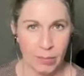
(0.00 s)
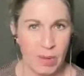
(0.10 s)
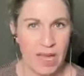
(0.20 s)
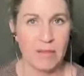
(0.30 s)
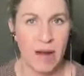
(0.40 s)

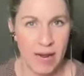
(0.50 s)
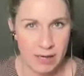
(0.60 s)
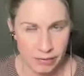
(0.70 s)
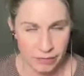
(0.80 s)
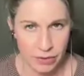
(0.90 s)
being
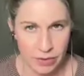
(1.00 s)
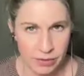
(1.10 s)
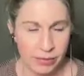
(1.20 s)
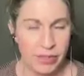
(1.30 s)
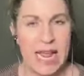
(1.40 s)

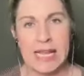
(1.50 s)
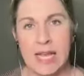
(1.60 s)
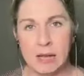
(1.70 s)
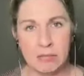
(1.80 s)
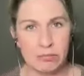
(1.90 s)
mindful,
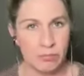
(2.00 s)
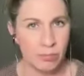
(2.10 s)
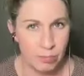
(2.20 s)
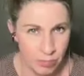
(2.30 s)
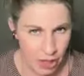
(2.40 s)

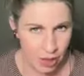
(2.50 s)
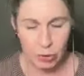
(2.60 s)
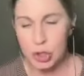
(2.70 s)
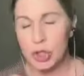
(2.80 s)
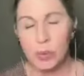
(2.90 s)

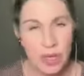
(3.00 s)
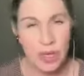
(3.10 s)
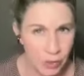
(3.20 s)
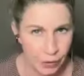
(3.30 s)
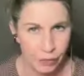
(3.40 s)

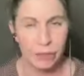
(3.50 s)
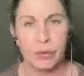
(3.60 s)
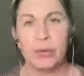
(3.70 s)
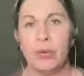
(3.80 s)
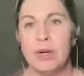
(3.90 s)
chewing your
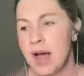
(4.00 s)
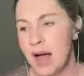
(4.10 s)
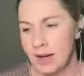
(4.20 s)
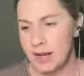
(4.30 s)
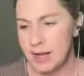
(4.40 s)
food,
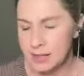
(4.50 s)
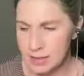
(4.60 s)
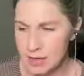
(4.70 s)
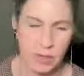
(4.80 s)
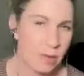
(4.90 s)
not
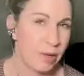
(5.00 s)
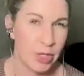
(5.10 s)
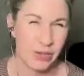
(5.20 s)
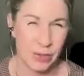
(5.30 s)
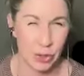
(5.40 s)
sitting with a
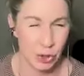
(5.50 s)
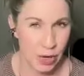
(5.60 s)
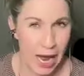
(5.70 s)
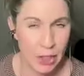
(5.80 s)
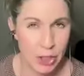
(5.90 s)
bunch of
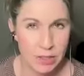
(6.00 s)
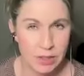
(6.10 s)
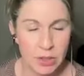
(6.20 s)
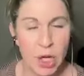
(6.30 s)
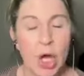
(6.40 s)

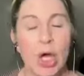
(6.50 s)
distractions